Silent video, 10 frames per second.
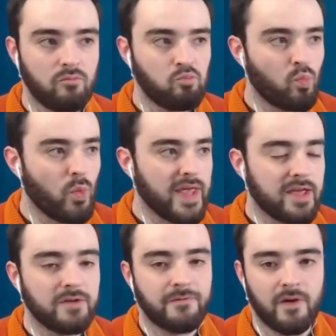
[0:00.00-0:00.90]
we
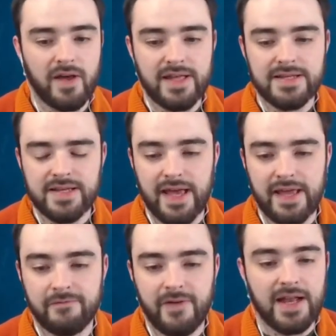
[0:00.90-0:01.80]
could find
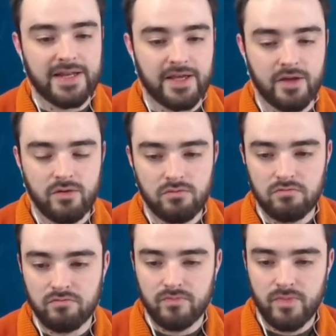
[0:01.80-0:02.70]
a value
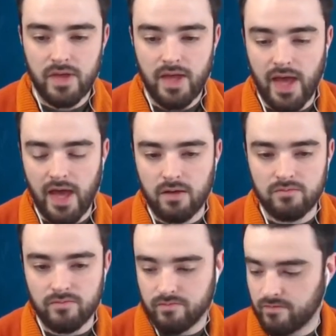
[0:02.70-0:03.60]

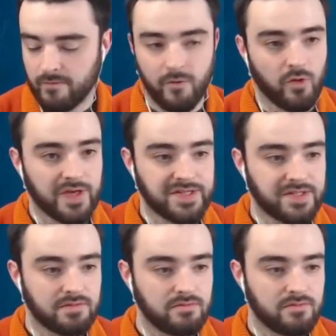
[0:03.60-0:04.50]
for
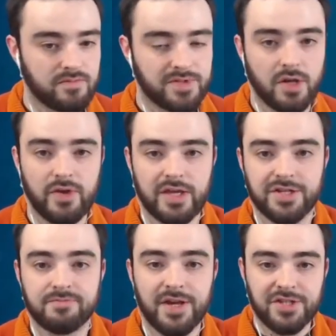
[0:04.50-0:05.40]
this. So we can
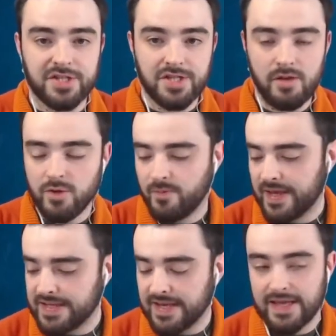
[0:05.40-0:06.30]
just measure the terminal
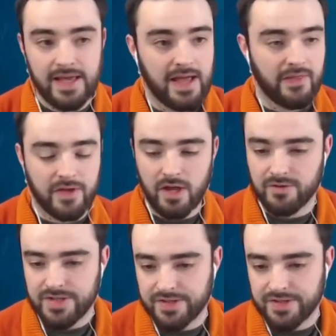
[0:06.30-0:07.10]
PD and the current in the